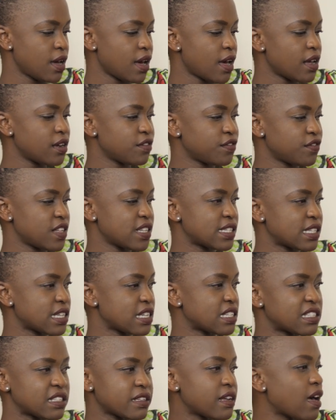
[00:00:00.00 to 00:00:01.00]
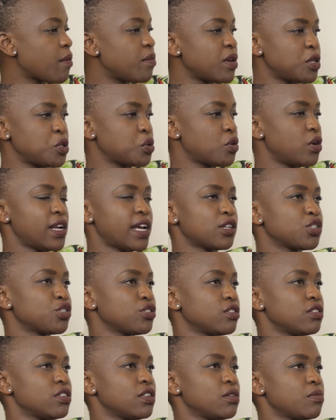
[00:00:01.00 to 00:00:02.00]
And if they say it's garbage
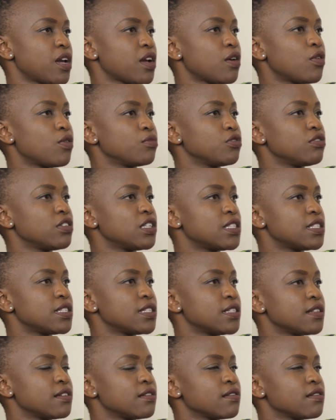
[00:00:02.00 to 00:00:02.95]
collection in my community,